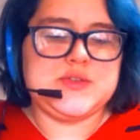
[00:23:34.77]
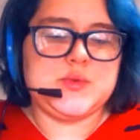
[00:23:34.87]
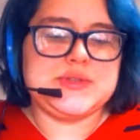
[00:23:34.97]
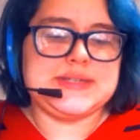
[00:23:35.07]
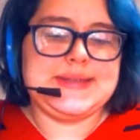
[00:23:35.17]
There
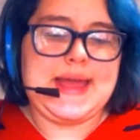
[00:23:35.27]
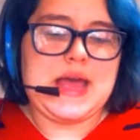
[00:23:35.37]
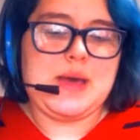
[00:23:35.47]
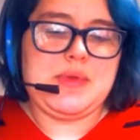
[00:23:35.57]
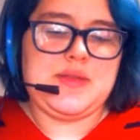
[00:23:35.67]
was a
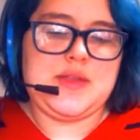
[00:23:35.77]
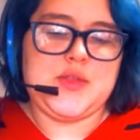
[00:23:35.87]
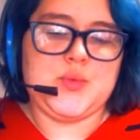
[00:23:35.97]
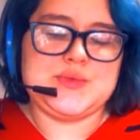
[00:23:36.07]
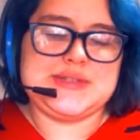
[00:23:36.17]
lab, and then
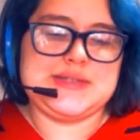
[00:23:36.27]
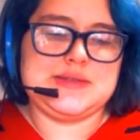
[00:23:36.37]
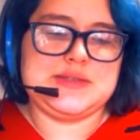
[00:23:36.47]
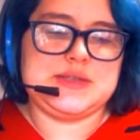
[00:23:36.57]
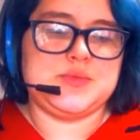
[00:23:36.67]
there was
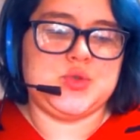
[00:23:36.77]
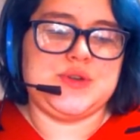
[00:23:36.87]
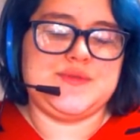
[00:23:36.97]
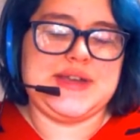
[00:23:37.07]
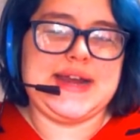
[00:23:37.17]
some sort
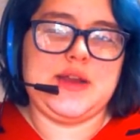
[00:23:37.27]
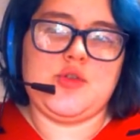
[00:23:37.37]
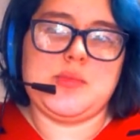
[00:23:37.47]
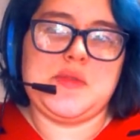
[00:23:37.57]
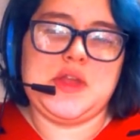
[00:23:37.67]
of dining
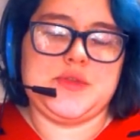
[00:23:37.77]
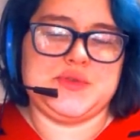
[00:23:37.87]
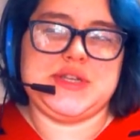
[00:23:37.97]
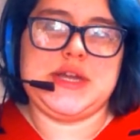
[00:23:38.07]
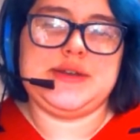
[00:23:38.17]
room on the other
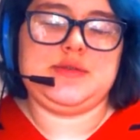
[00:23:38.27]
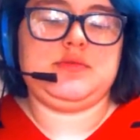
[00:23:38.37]
side.